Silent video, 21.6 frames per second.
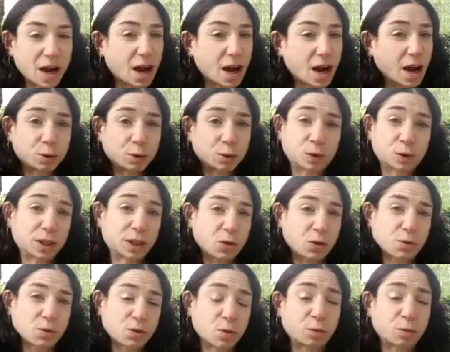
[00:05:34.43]
I would run
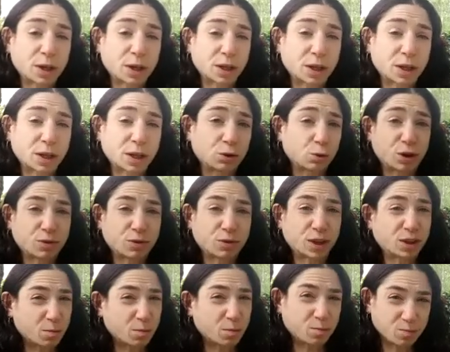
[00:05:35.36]
it through the blender
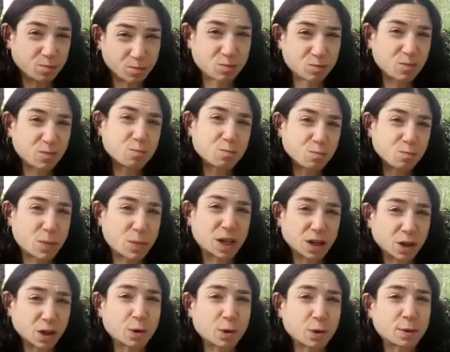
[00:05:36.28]
briefly to make
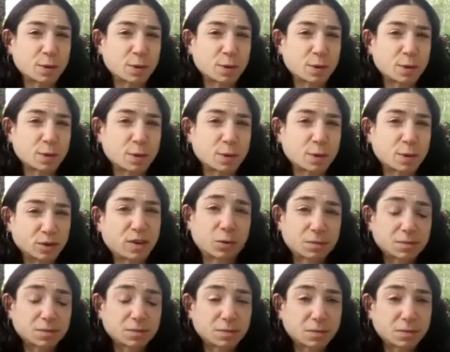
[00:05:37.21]
it a little bit
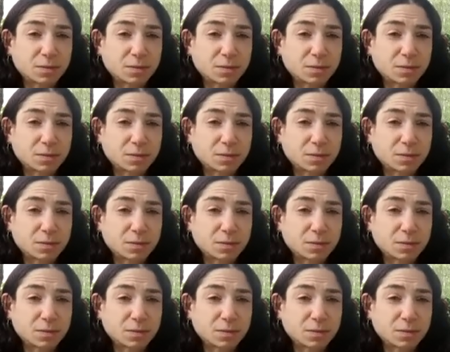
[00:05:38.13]
finer.